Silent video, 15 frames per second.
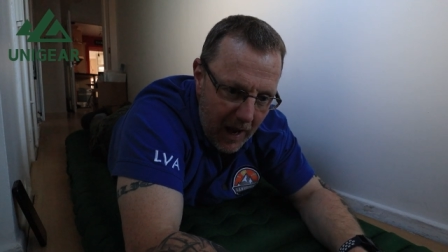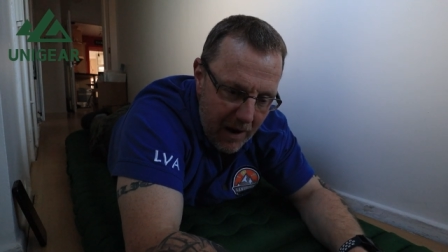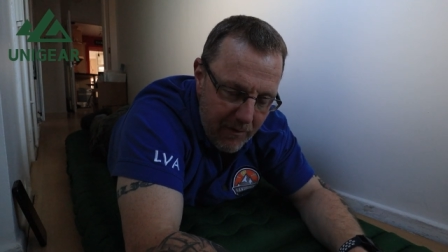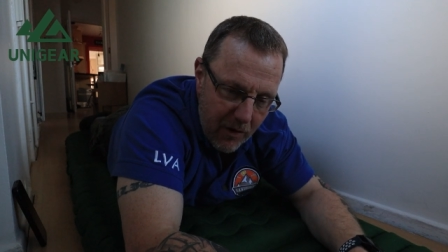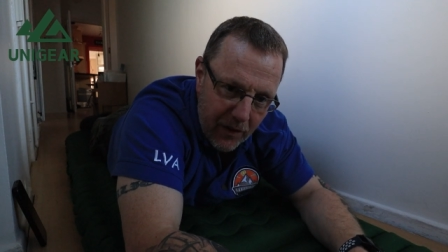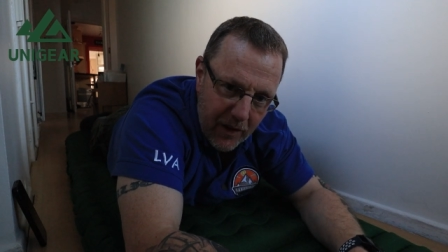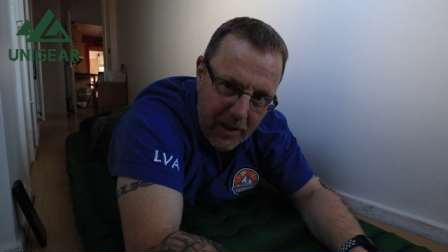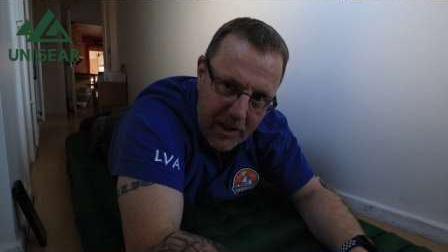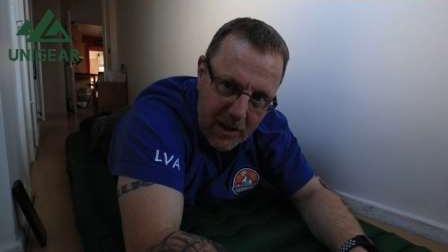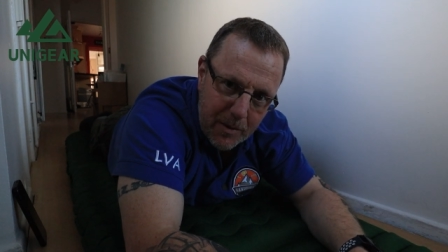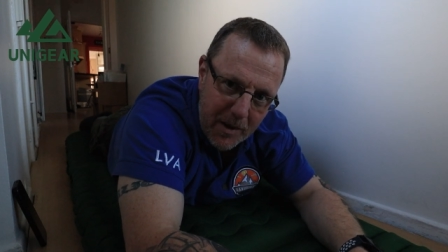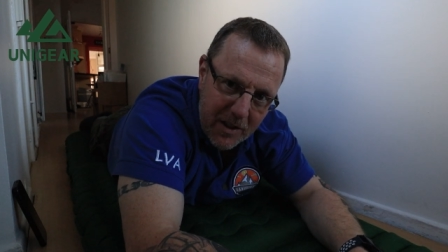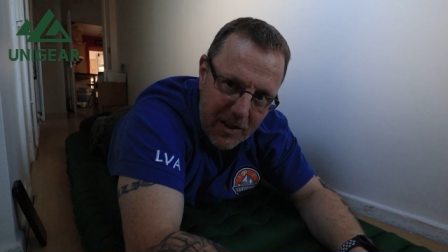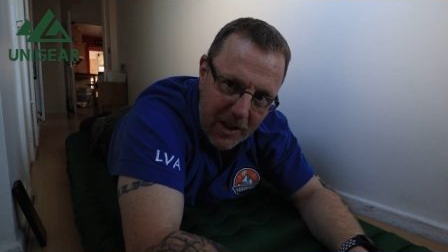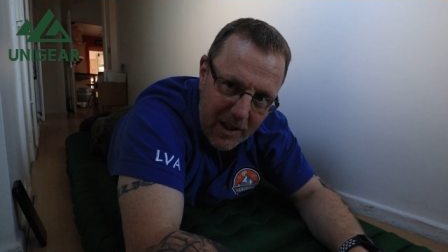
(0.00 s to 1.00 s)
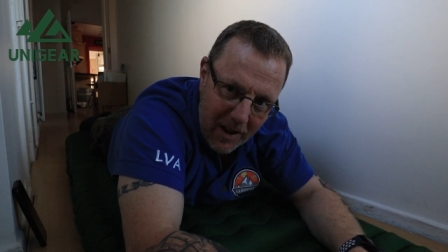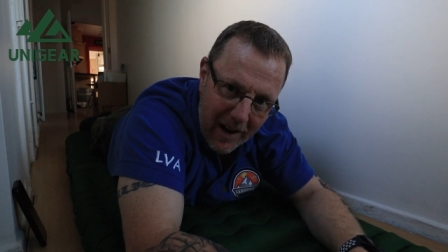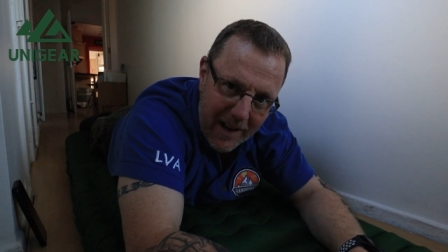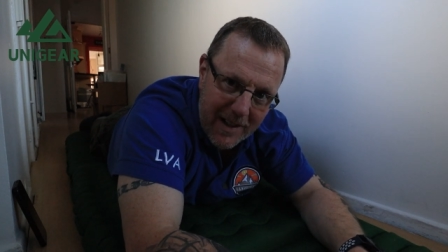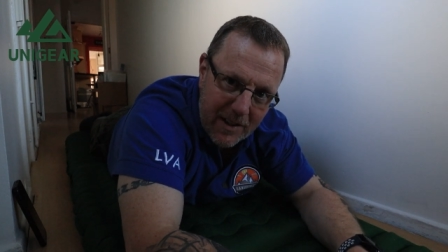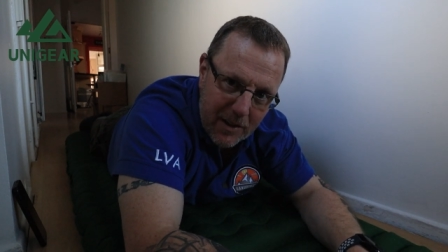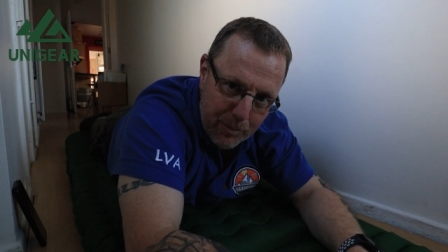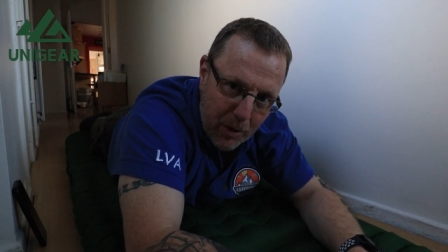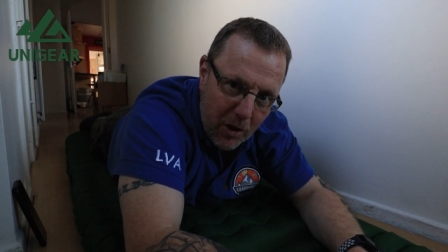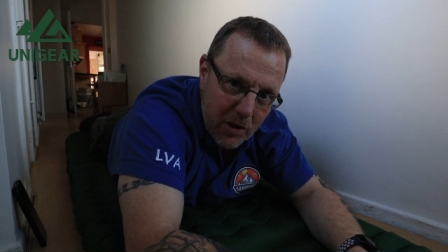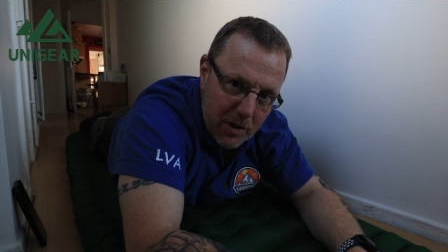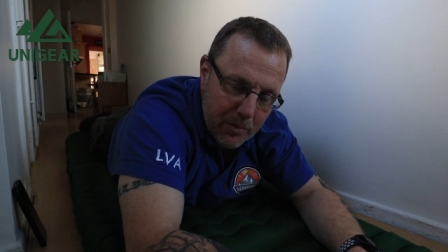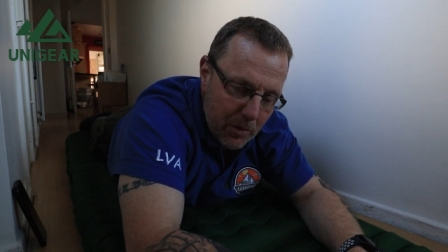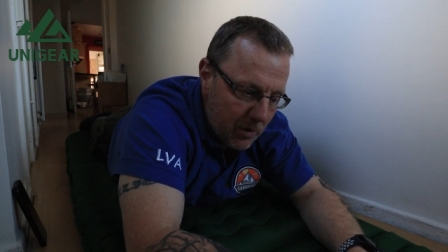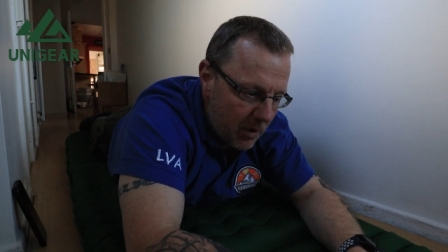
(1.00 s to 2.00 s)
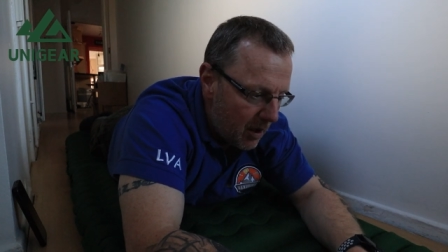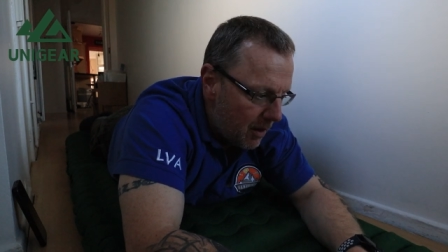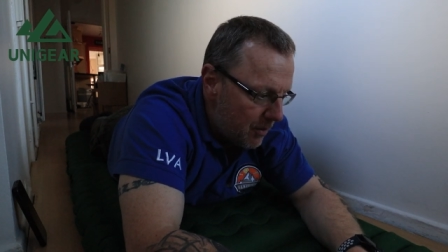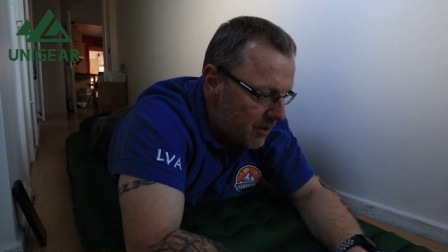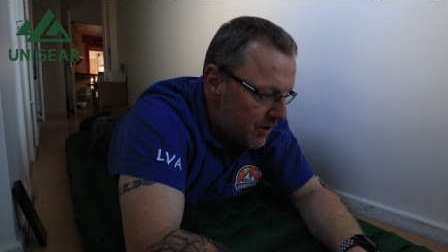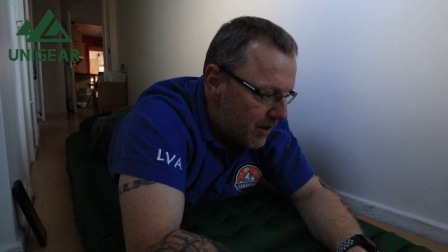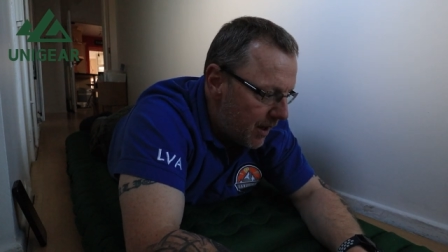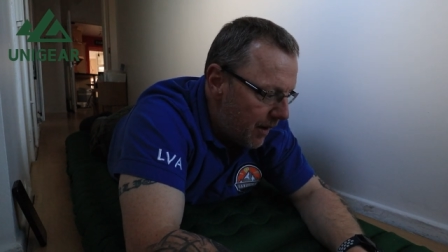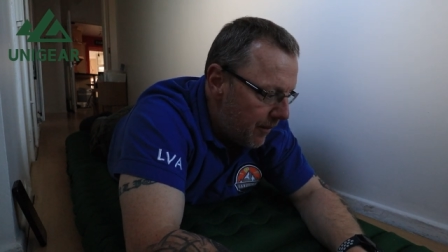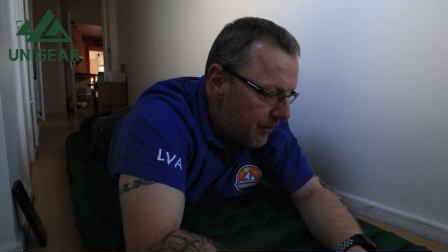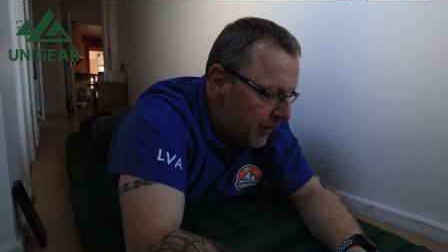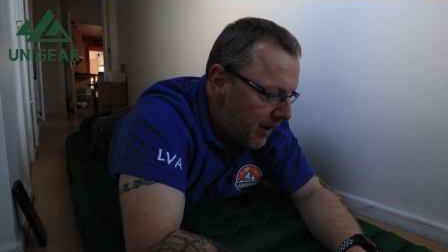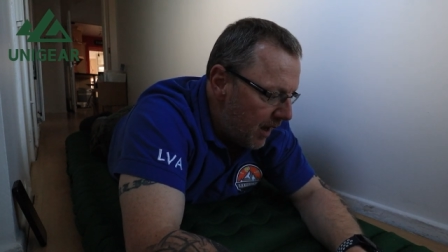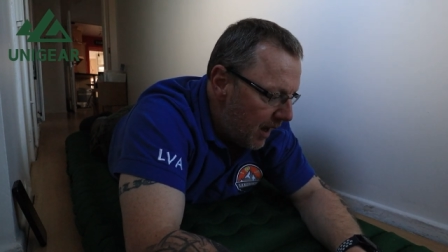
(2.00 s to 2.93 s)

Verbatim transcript: Everything needs to be as light as possible, I would say.